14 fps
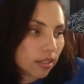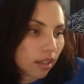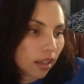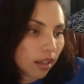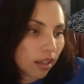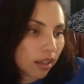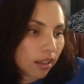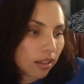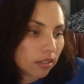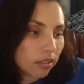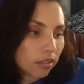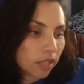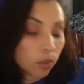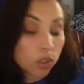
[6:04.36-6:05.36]

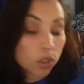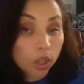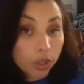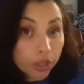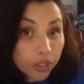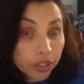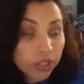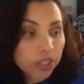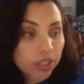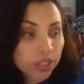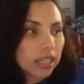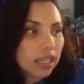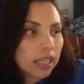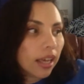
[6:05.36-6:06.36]
and language learners.
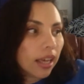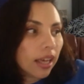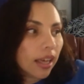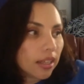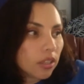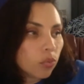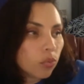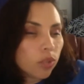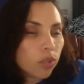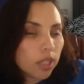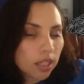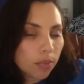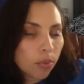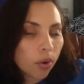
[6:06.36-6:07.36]
And it's
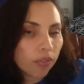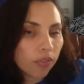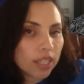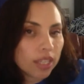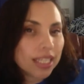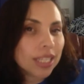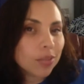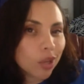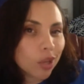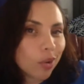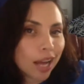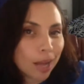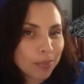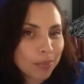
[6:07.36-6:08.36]
really important for us because we know
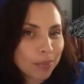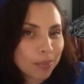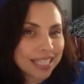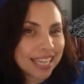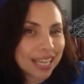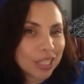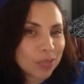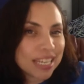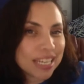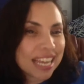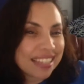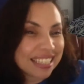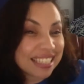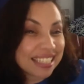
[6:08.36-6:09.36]
it ups the
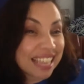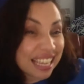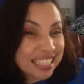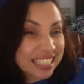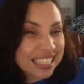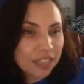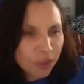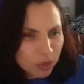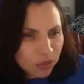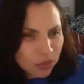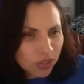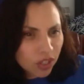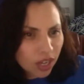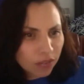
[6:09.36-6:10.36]
engagement and the attendance if
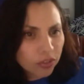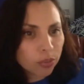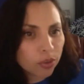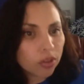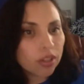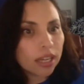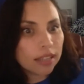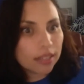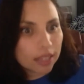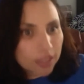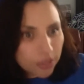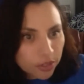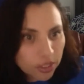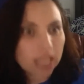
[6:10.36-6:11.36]
folks feel comfortable and
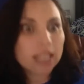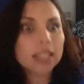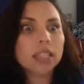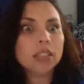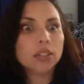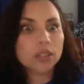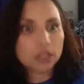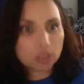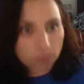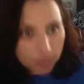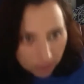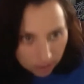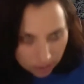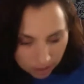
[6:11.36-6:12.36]
they understand and you're
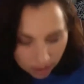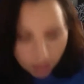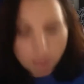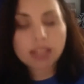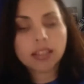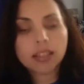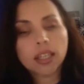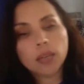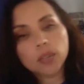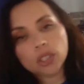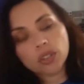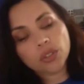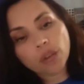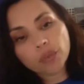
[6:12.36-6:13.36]
speaking to them in a
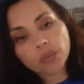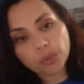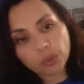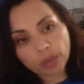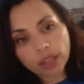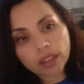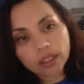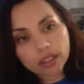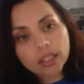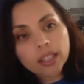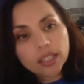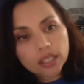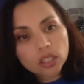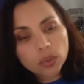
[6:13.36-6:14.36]
language they're comfortable with.
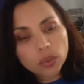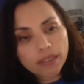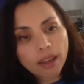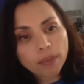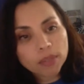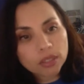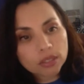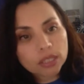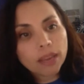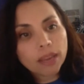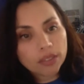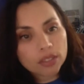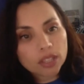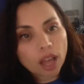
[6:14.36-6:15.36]
So we've absolutely
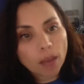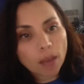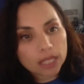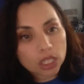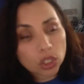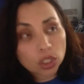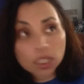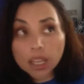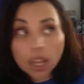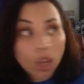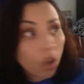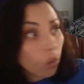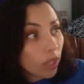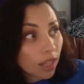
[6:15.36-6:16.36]
made those accommodations.
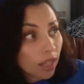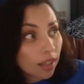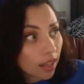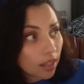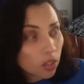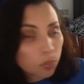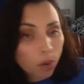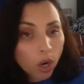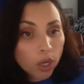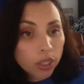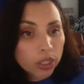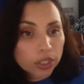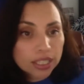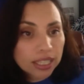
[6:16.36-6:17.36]
We engage
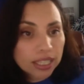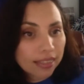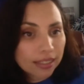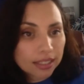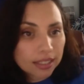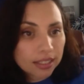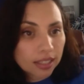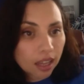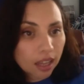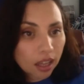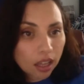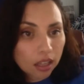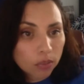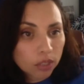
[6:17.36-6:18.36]
partners to get this
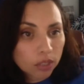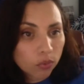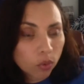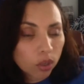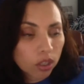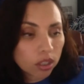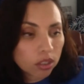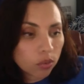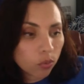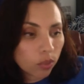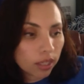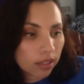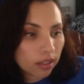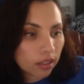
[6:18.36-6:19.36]
done. We've worked
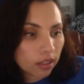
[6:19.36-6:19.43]
with